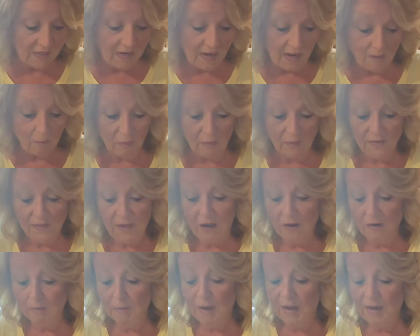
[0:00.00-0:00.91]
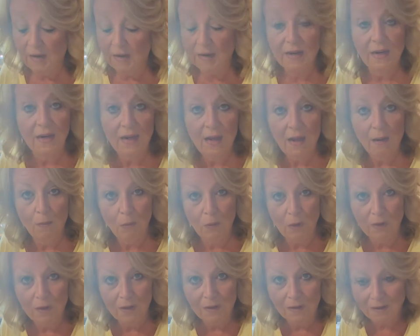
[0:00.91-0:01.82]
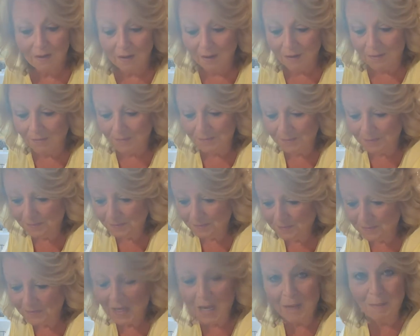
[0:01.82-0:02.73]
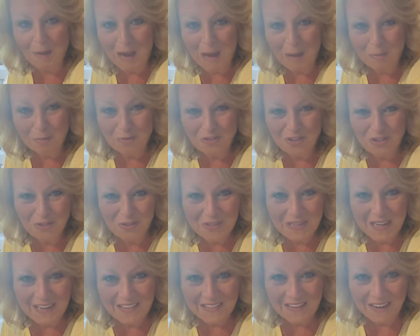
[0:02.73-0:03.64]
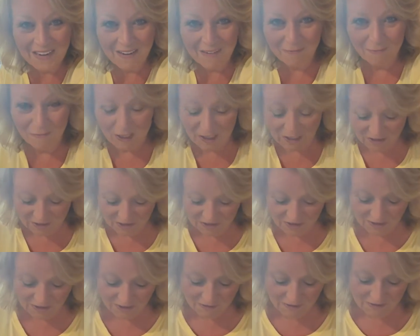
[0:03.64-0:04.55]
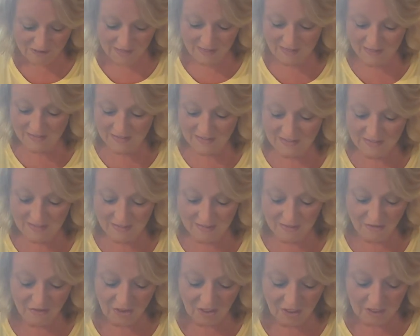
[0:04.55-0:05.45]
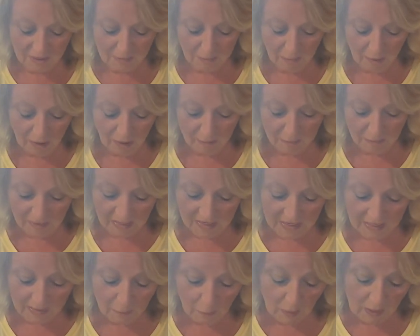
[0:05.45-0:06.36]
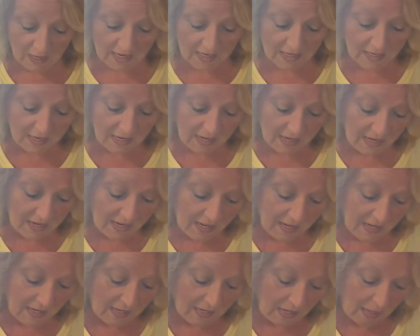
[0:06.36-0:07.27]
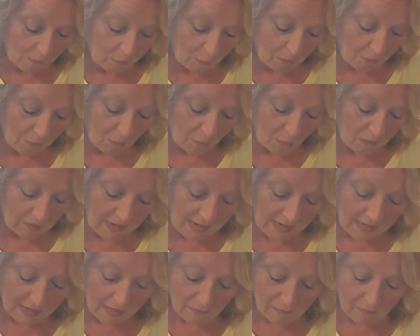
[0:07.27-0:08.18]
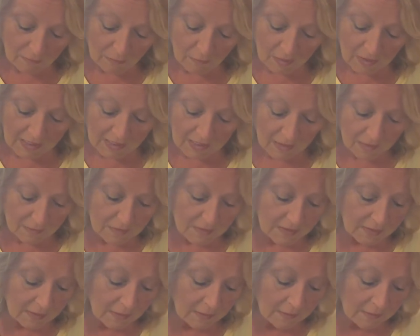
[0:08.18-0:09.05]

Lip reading: I would have thought about it and I would have had my apple juice sitting out and we'd just use it instead of chicken broth. But anyway, I'm going to pour that over the ribs.